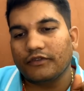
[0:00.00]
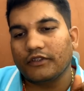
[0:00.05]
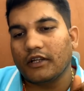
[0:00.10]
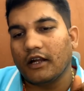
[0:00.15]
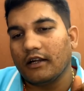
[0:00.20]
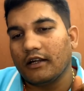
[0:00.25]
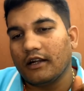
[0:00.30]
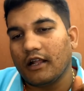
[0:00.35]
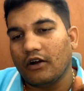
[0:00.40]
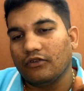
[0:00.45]
of
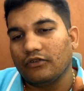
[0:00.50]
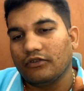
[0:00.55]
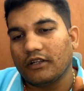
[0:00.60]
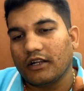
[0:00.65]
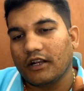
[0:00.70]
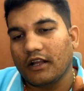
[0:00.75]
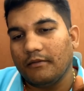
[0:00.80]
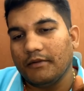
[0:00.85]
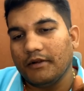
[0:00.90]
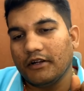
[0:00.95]
third house
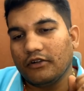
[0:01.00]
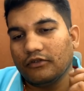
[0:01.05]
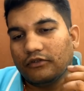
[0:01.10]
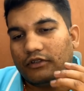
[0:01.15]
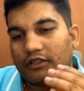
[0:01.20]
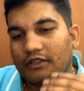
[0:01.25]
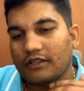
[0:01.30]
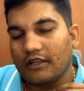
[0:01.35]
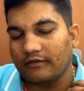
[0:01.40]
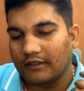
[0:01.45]
are coming to
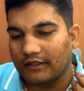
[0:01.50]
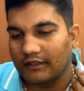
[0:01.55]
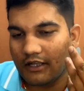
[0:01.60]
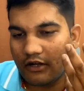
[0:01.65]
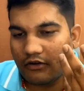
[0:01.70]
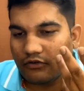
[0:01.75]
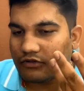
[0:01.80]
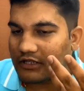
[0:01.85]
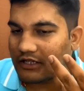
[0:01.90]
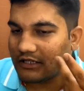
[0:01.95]
the seventh
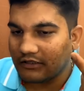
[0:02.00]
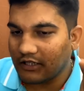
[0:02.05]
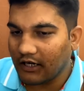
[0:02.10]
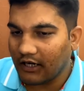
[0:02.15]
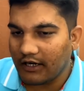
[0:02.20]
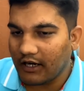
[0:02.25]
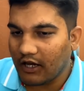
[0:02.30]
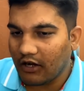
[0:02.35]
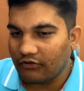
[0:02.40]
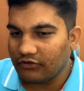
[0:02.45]
house, and
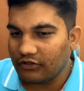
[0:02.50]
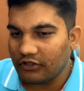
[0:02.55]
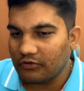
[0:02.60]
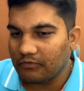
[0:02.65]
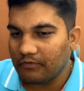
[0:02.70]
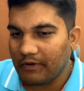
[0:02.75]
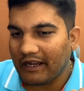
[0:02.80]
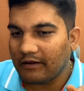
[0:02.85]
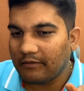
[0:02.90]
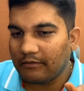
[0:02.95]
third house is
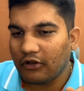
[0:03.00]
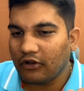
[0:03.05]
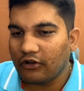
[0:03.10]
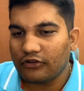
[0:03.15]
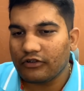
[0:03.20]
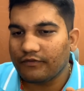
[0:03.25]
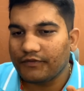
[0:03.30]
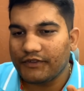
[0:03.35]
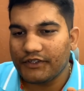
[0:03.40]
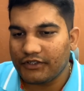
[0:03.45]
bad
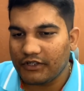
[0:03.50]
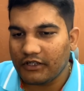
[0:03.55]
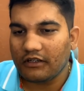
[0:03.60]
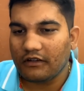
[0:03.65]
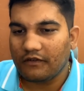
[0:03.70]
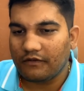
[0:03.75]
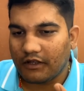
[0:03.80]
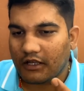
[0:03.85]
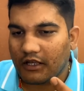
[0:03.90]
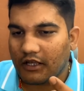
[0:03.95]
because of the
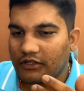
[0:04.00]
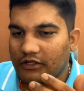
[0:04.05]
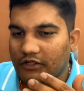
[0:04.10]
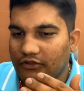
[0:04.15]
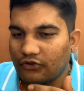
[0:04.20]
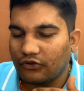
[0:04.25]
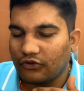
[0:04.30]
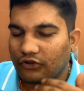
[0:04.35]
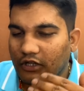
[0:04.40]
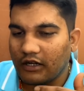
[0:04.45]
signification.
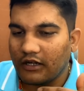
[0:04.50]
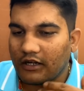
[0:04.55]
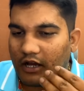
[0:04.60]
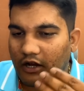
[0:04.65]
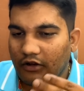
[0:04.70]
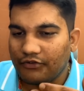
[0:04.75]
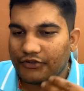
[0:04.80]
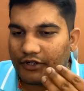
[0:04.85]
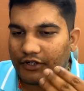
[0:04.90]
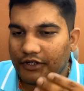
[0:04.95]
So third
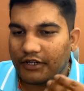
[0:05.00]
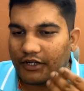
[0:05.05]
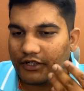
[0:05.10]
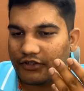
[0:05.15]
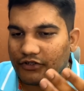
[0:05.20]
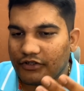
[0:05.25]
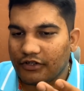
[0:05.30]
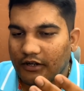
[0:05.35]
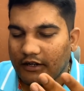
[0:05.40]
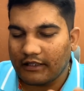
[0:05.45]
house
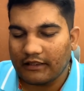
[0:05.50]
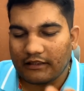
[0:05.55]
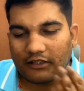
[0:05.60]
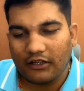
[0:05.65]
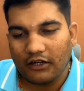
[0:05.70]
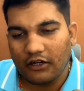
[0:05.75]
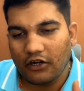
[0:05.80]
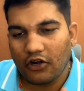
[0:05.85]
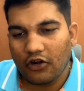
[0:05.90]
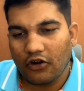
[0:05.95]
indicates struggle.
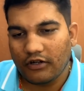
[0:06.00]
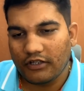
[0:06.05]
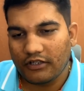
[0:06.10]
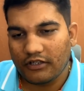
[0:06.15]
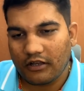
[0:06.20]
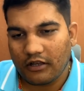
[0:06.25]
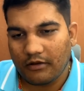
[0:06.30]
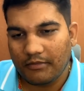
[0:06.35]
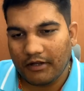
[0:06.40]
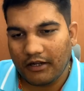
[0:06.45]
Third lord
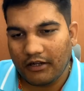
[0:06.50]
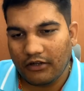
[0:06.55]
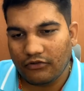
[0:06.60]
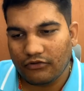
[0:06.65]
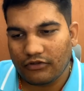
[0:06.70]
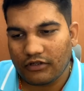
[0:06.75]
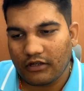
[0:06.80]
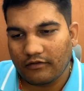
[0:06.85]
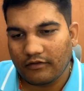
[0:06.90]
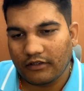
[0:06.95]
is coming
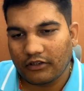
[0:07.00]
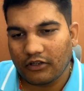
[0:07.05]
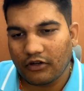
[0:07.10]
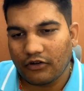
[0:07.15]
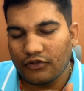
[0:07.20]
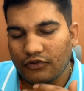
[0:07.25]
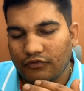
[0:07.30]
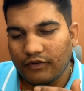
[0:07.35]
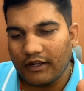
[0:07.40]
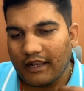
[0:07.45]
into seventh
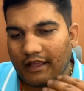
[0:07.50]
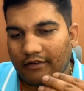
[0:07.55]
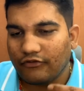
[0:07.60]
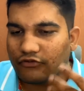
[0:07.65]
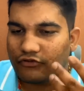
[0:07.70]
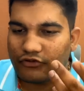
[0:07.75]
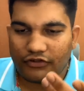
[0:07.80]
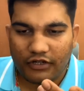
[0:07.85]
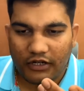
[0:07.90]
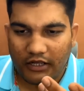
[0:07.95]
house. One have
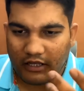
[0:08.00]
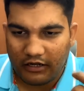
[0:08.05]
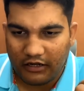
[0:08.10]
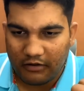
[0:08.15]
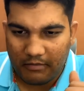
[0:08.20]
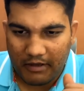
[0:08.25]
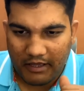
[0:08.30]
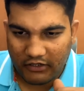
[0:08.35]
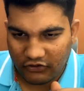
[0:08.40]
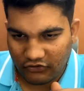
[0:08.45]
to struggle
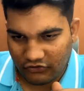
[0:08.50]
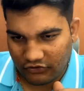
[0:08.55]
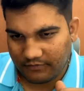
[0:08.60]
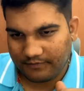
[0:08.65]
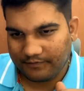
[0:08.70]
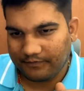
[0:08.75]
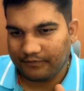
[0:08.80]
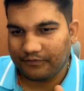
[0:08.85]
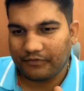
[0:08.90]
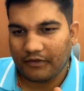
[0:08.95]
in
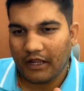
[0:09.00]
marriage.